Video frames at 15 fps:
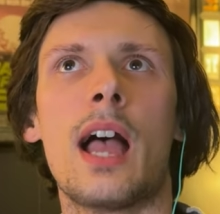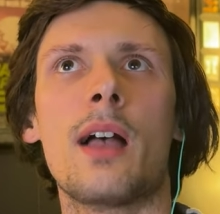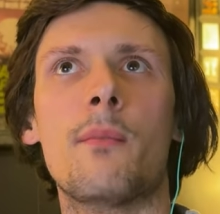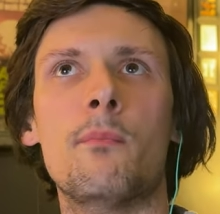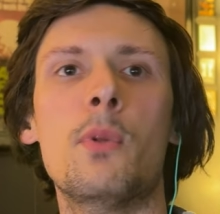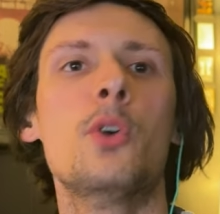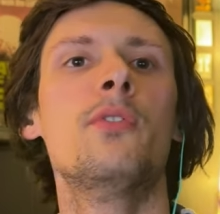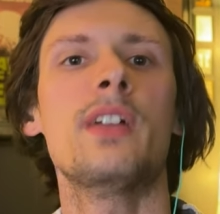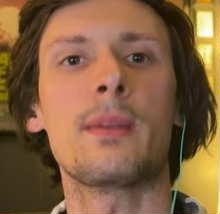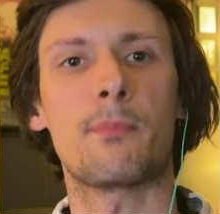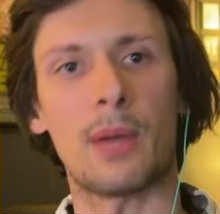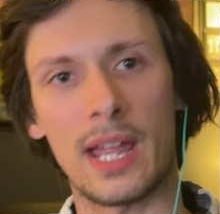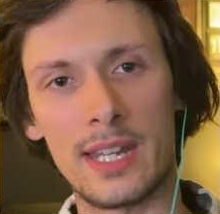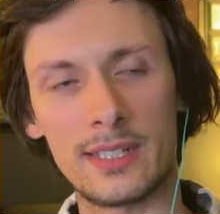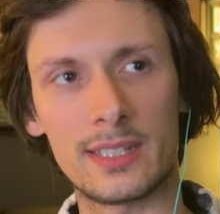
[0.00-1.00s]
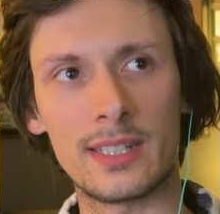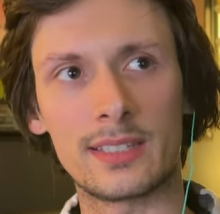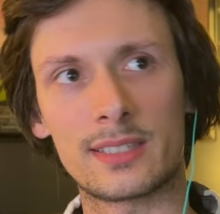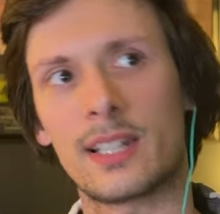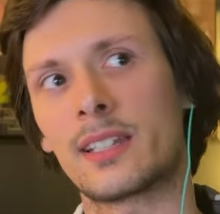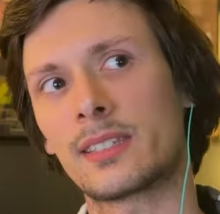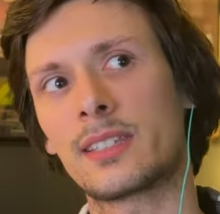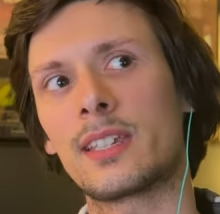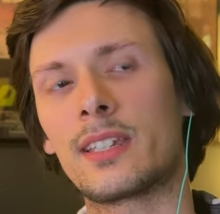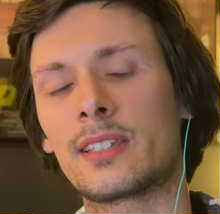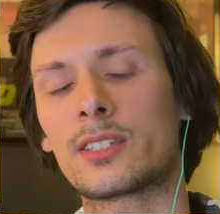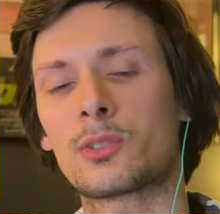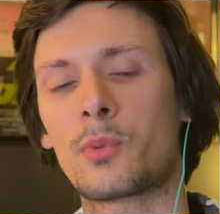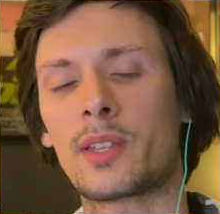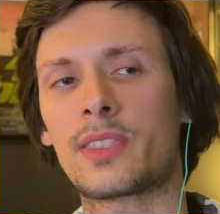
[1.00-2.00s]
moving paintings in a
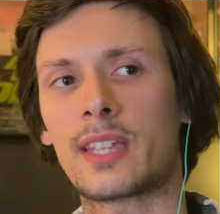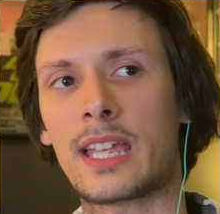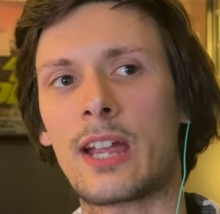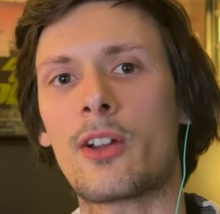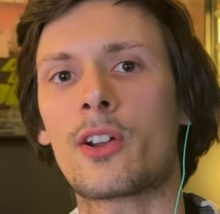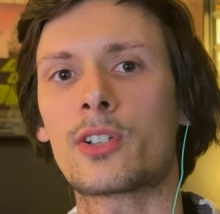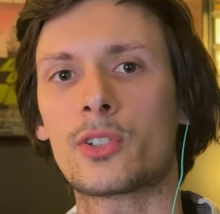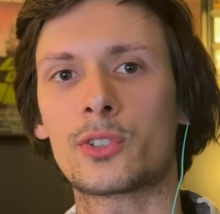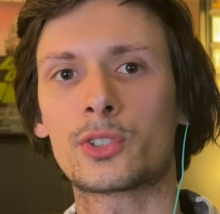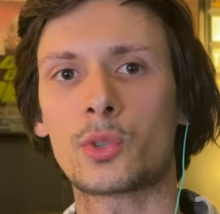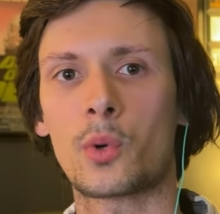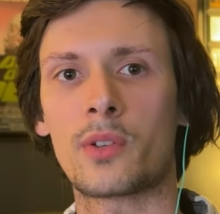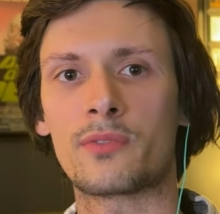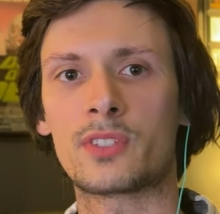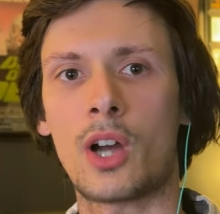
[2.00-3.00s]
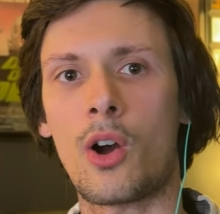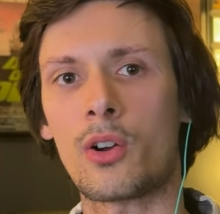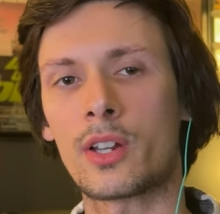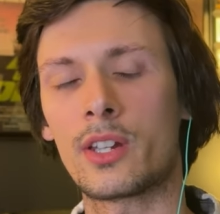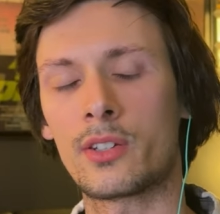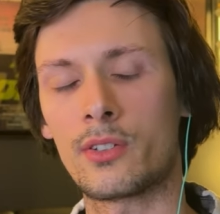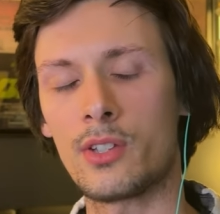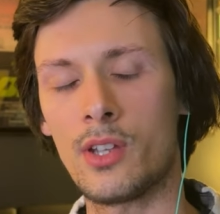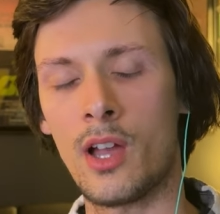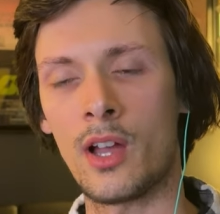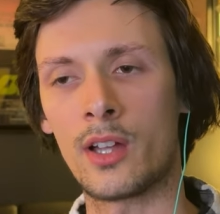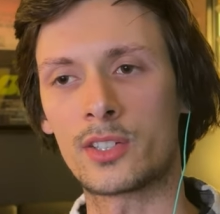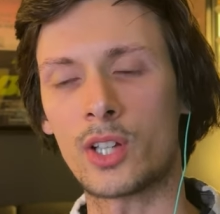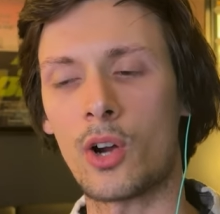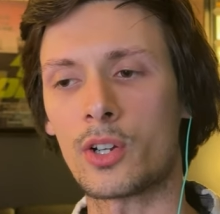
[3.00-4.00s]
sense, with the character sort of talking
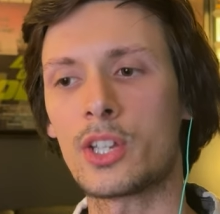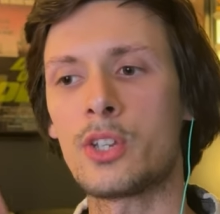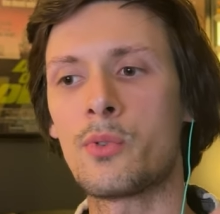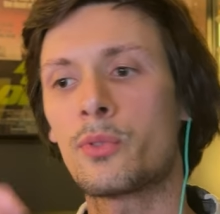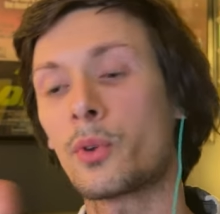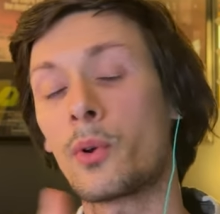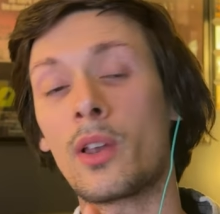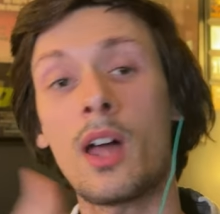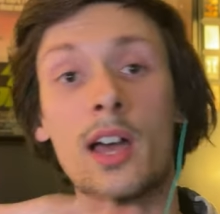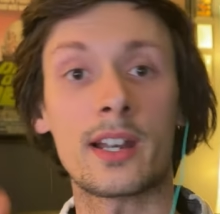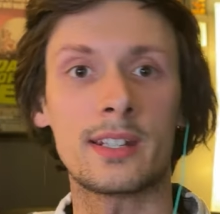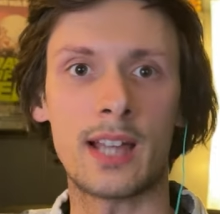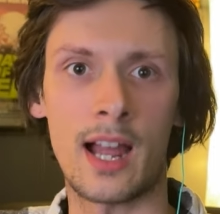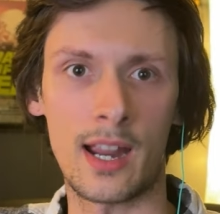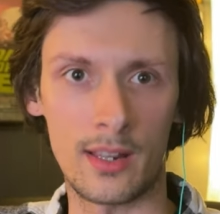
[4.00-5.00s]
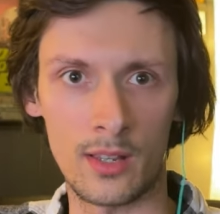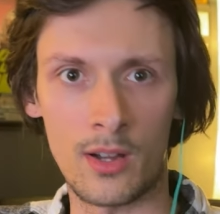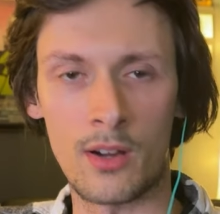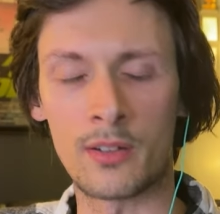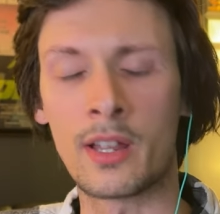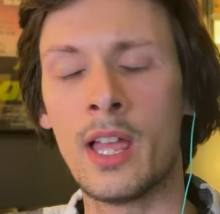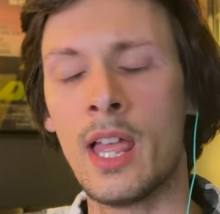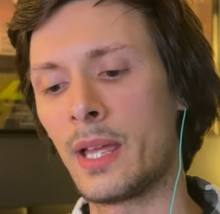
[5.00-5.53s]
you through a lot of dialogue,